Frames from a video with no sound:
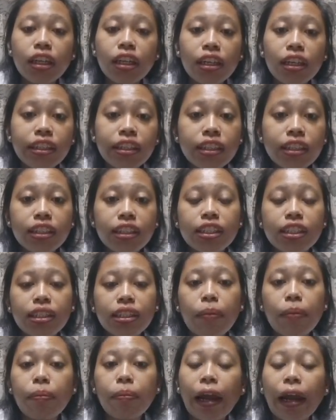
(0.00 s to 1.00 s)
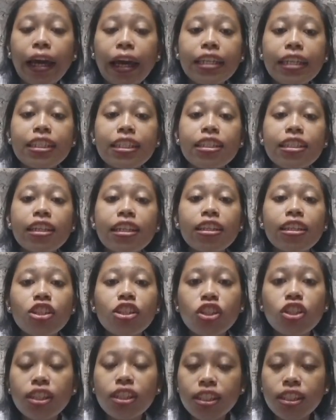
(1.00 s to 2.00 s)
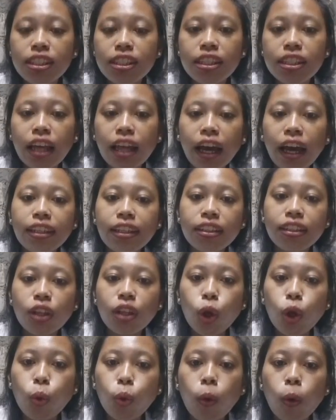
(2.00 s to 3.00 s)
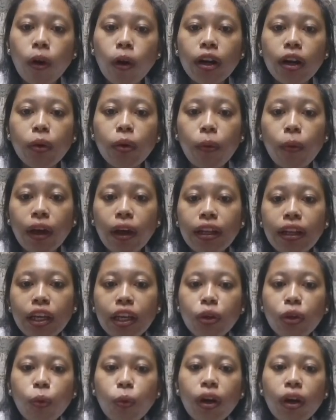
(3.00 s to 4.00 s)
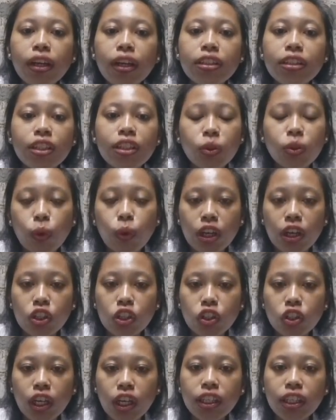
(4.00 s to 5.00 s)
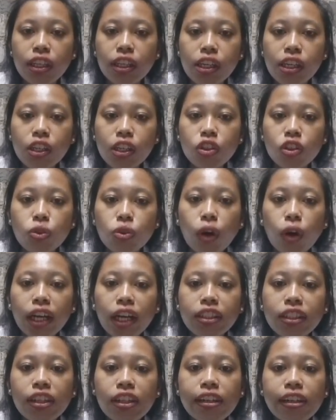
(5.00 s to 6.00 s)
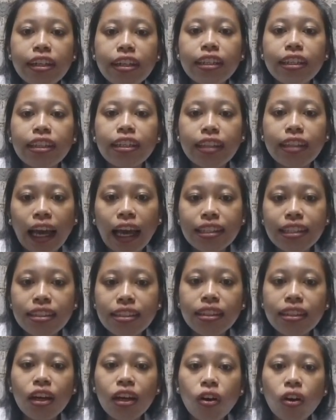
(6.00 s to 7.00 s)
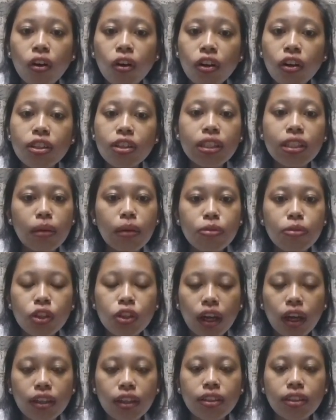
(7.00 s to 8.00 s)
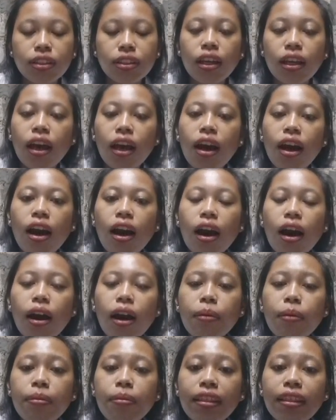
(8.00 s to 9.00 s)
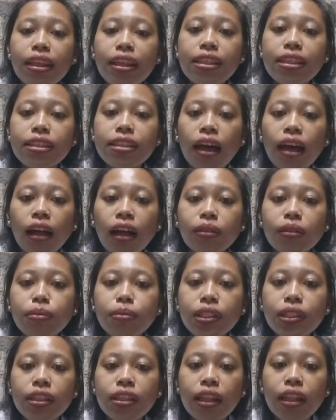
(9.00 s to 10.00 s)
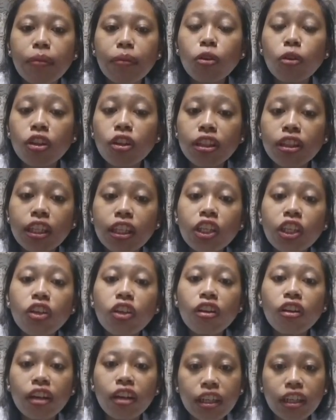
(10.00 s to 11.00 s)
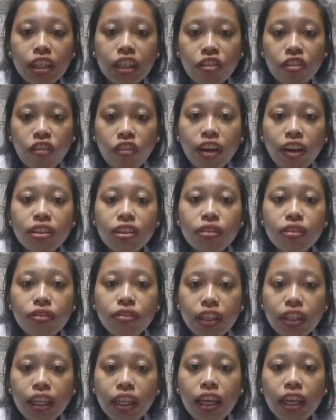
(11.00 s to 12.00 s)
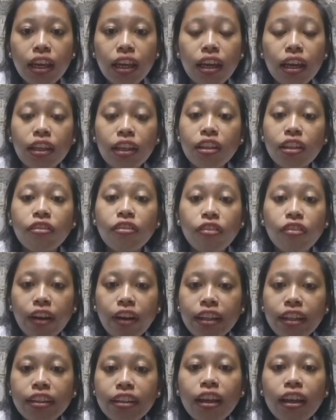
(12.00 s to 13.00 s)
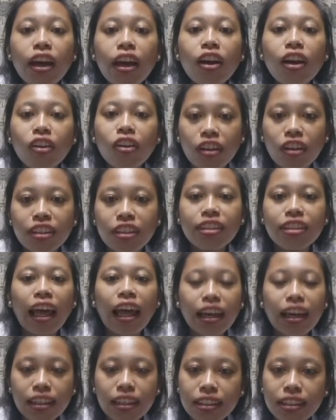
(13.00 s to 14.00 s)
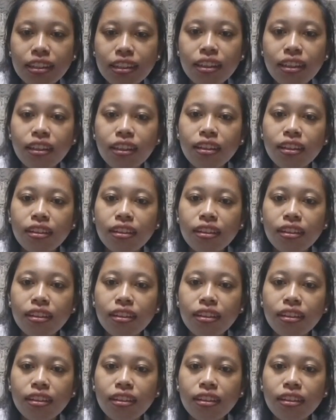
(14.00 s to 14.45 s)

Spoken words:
Learners apply strategies that work well in one situation to other learning tasks or subjects. This helps them continue learning effectively in different contexts.